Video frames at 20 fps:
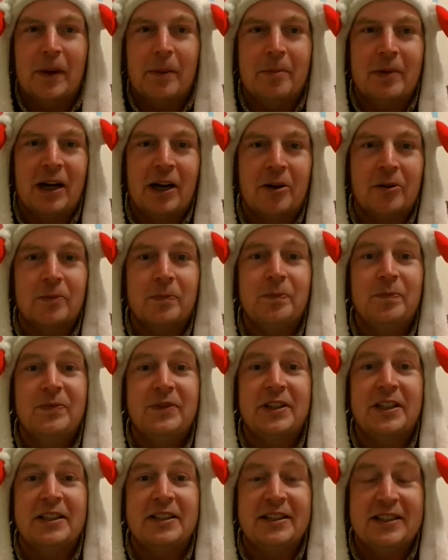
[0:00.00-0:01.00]
about
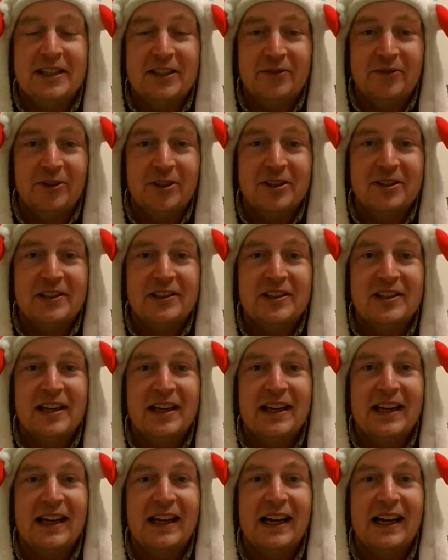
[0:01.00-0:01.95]
the difference